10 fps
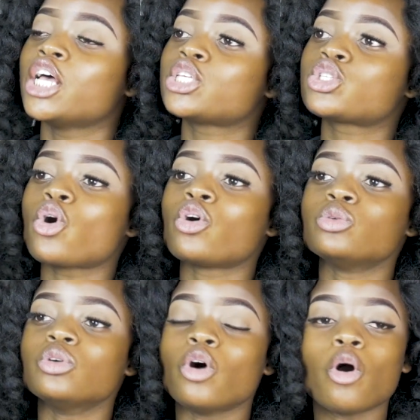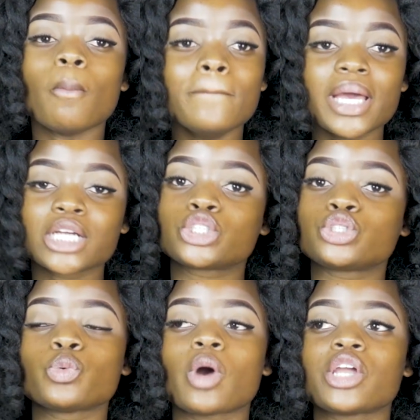So make
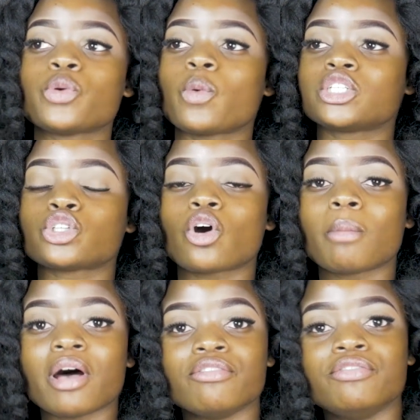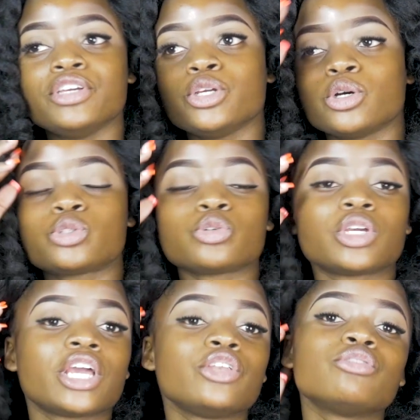sure you watch all my video to
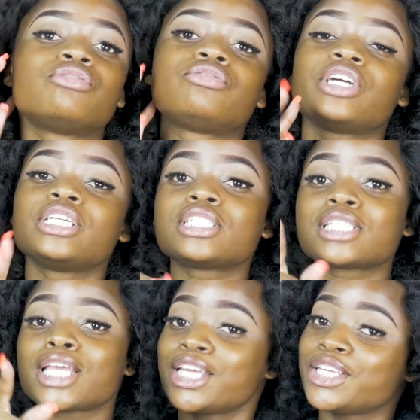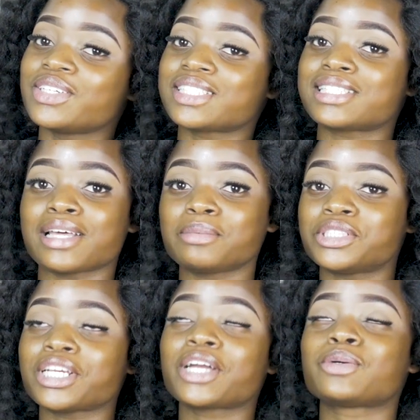get new friends in your
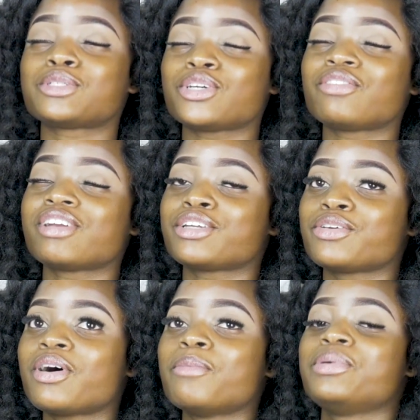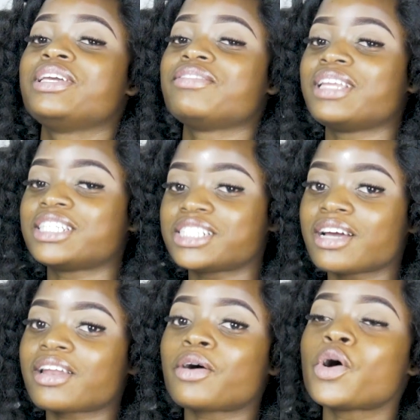Snapchat, because you already know I'll be giving a
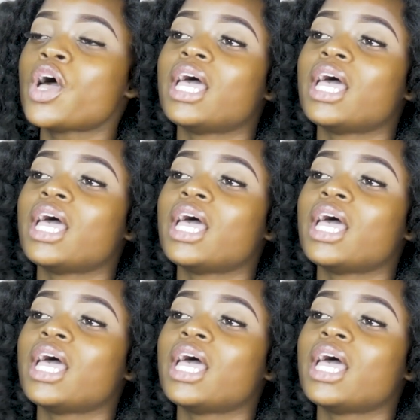shout out,